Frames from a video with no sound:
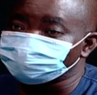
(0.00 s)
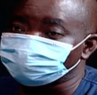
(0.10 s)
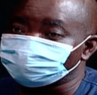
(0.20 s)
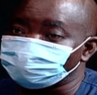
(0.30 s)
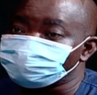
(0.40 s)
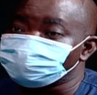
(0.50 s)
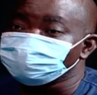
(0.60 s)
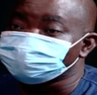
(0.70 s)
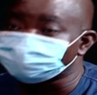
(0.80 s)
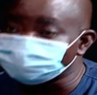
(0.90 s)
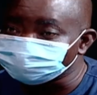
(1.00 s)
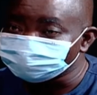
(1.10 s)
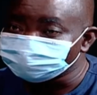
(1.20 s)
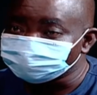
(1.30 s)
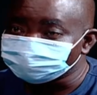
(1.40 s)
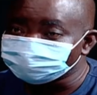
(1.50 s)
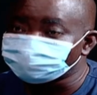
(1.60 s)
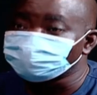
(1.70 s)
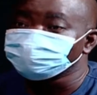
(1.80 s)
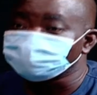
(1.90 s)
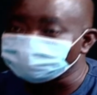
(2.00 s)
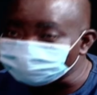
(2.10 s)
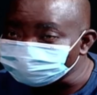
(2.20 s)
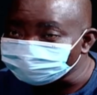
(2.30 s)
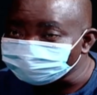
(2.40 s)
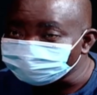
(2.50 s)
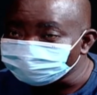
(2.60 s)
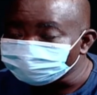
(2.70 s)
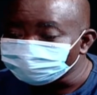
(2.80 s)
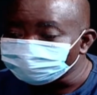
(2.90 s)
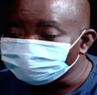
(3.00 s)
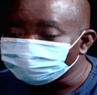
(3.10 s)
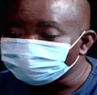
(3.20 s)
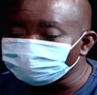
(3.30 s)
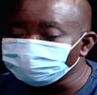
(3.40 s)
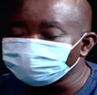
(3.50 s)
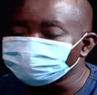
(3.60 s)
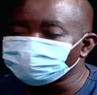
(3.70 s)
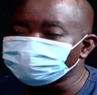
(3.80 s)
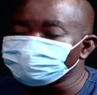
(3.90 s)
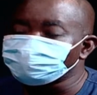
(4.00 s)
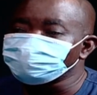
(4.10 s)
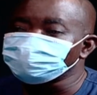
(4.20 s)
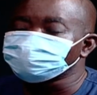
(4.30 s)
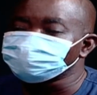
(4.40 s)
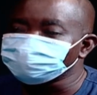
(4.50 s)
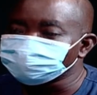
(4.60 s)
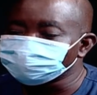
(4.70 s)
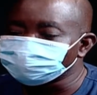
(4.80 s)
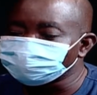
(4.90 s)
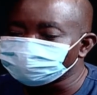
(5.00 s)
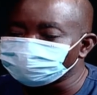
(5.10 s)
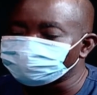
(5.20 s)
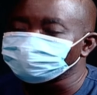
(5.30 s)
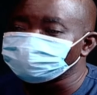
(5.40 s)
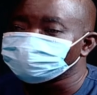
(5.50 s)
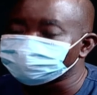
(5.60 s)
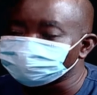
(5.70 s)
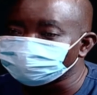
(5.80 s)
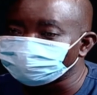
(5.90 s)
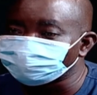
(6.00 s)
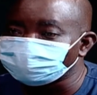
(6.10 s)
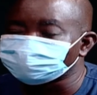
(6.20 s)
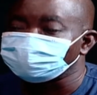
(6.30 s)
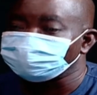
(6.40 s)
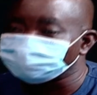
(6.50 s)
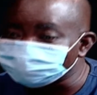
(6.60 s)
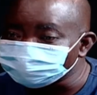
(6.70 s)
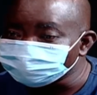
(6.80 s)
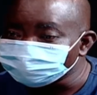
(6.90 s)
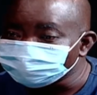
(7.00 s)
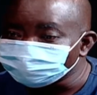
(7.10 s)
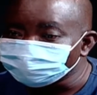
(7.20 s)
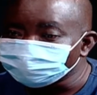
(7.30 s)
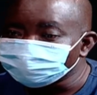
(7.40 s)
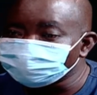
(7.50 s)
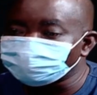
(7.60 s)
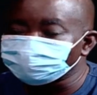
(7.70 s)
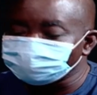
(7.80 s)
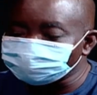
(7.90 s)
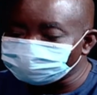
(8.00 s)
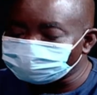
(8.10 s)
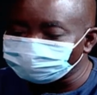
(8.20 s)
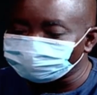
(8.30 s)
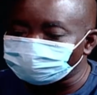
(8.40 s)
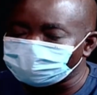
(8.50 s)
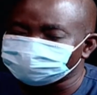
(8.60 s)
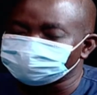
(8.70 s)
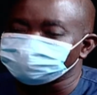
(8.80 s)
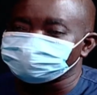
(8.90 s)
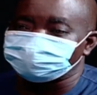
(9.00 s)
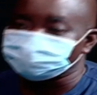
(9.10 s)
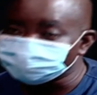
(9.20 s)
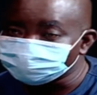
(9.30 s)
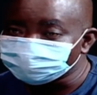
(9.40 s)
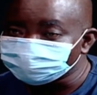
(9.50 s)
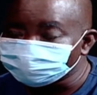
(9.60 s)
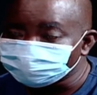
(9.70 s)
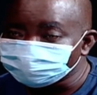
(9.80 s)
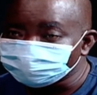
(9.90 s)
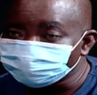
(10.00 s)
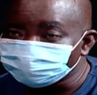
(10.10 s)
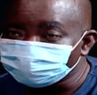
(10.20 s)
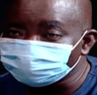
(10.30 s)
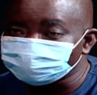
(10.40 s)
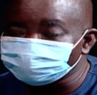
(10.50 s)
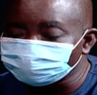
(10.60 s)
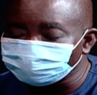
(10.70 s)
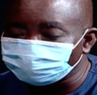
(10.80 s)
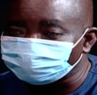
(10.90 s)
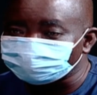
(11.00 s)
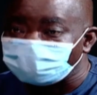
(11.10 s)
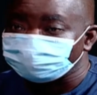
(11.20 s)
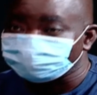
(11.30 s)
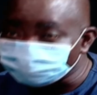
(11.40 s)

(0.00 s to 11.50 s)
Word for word: to complete mm. the project, mm. in implementing a project of that kind, the contractor came for extension, hmm. extension of time